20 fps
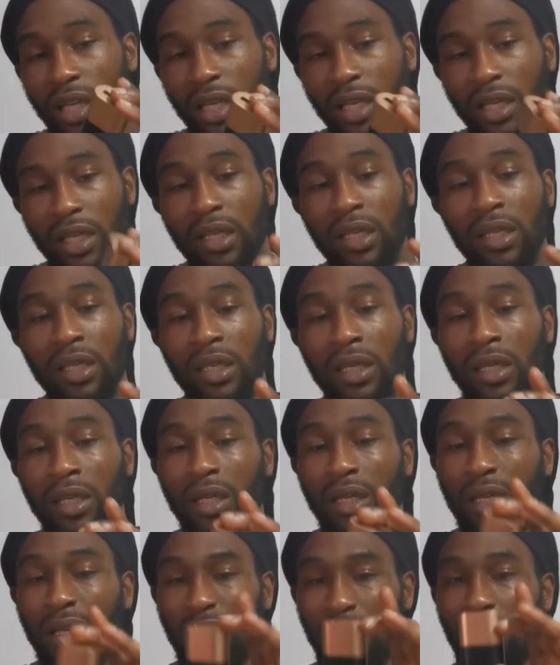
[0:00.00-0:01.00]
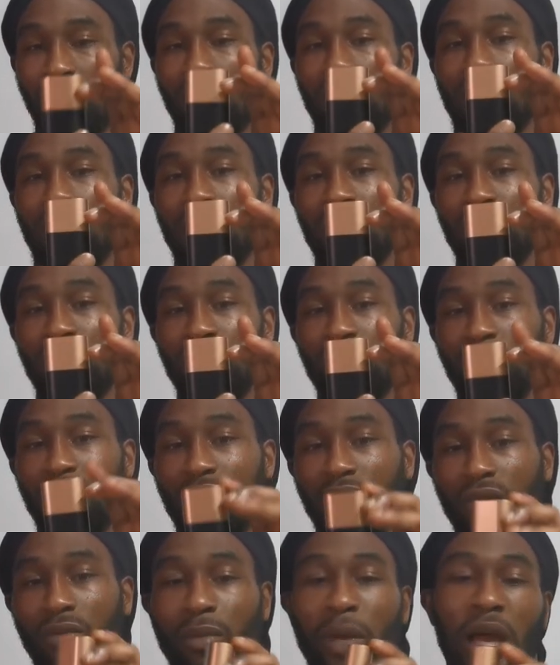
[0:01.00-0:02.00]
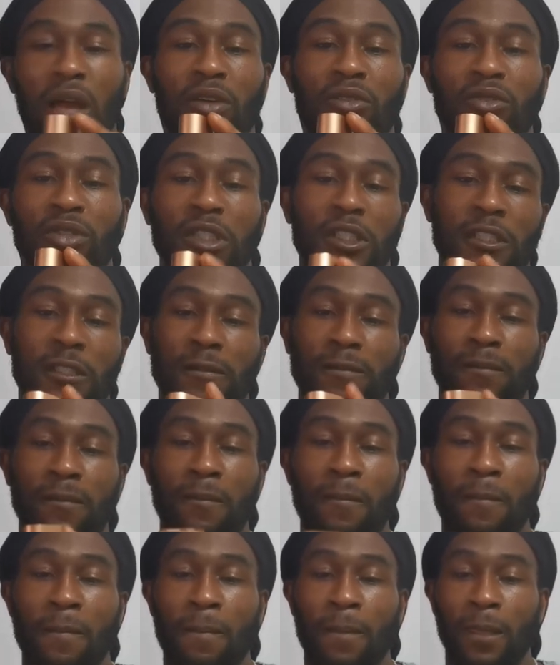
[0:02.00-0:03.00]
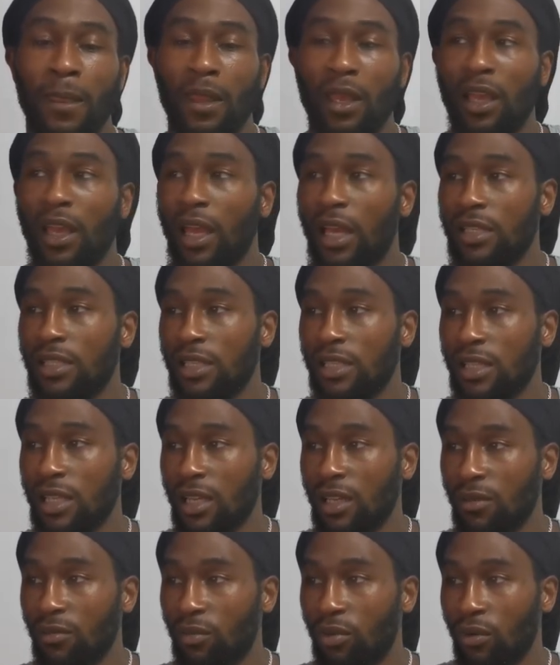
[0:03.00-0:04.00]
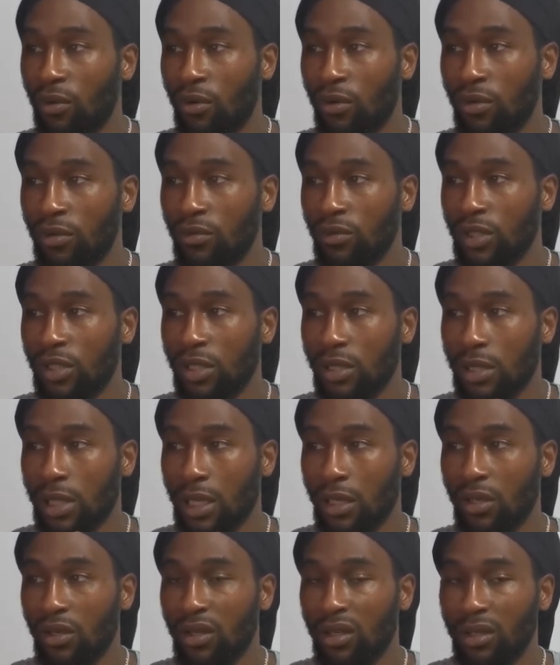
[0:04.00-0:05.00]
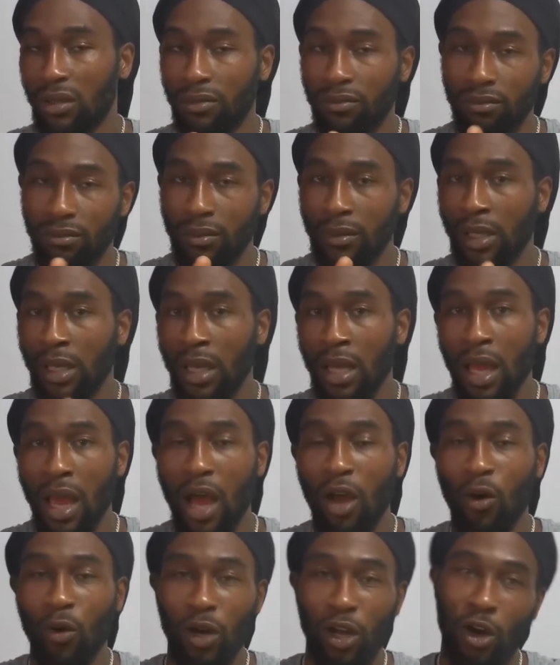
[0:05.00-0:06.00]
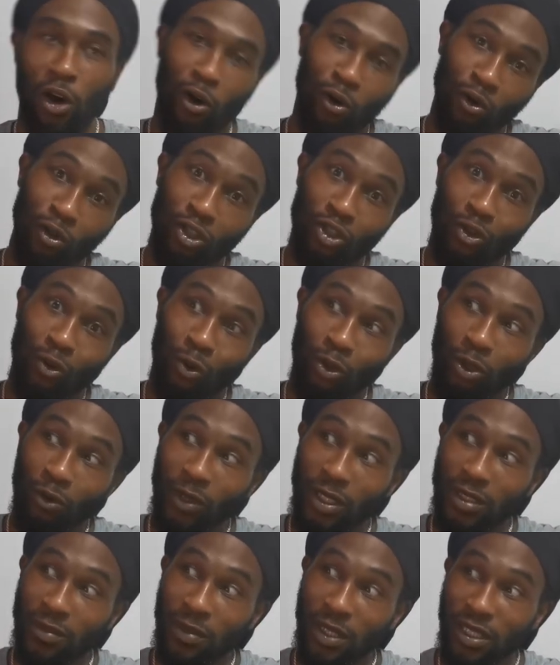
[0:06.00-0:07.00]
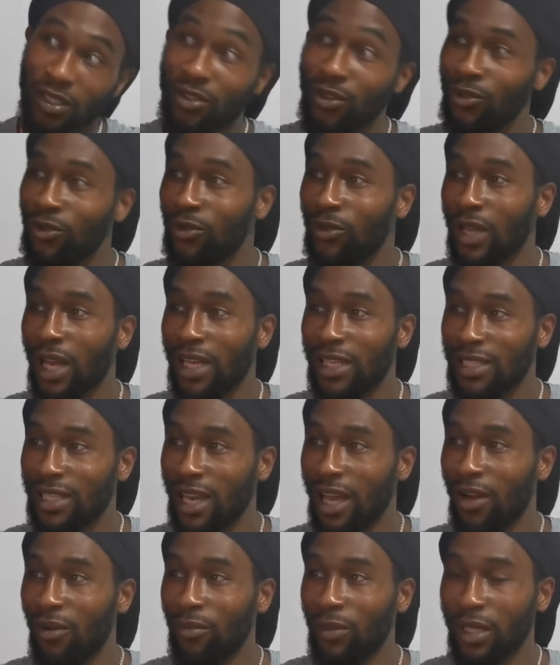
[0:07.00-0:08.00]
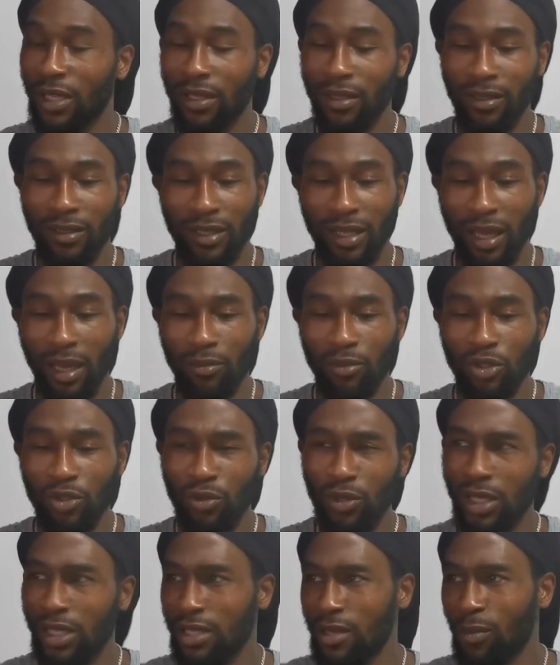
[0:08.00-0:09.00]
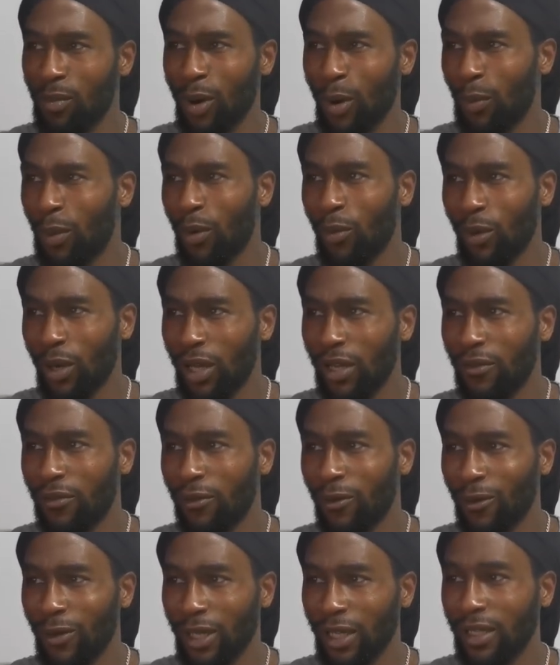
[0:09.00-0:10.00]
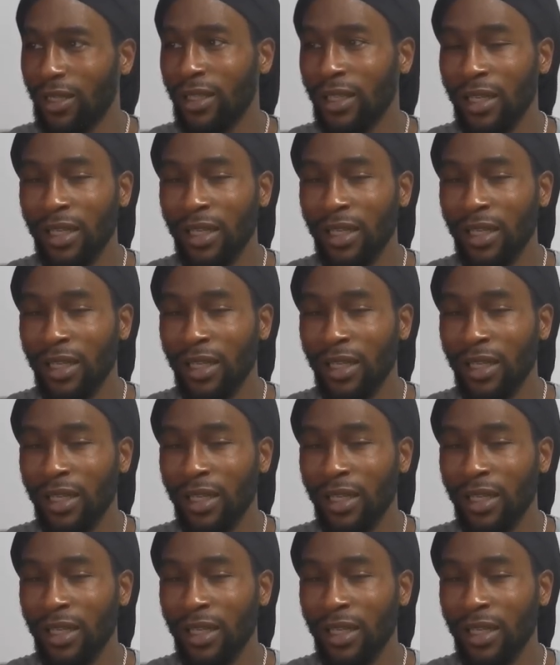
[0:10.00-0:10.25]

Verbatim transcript: there. It looks like a Duracell battery. It has this input, which is like a, I call it old school U S B, so you guys allow me. I'm sure there's a proper word for it.